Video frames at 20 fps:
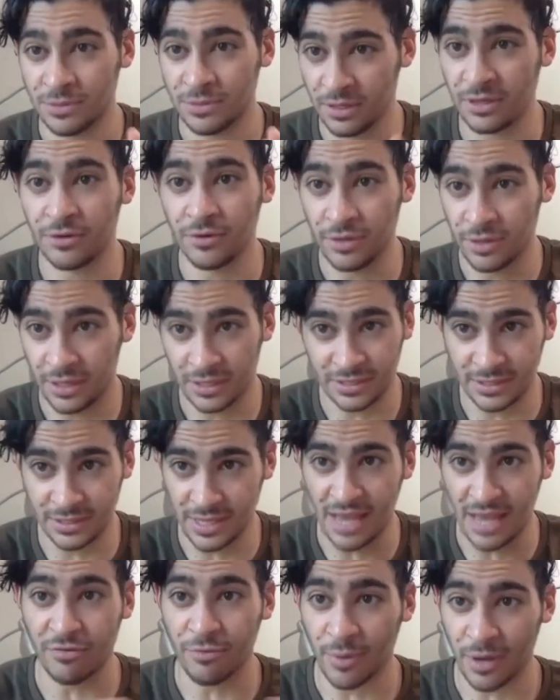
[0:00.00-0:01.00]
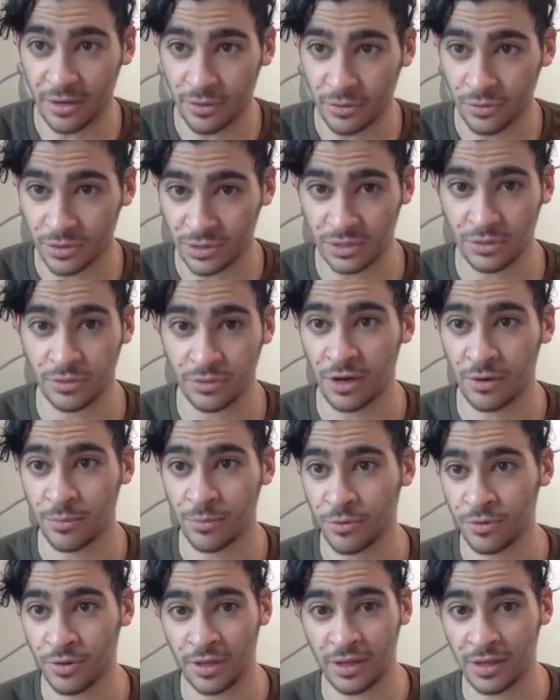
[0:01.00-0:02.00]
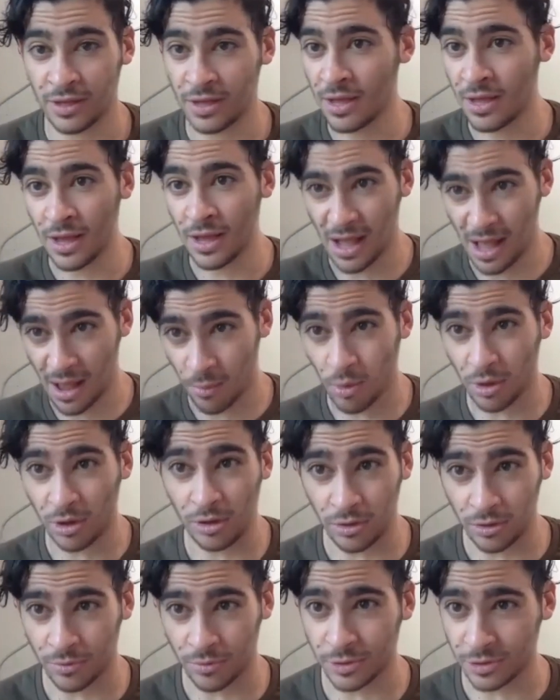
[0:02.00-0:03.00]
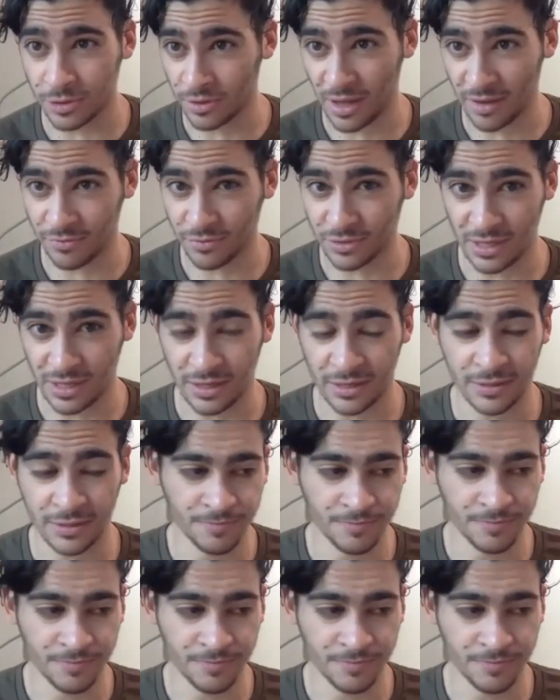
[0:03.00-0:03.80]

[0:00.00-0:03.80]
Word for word: Literally, it's everybody who's incredible. Like, I want to learn what their life was like.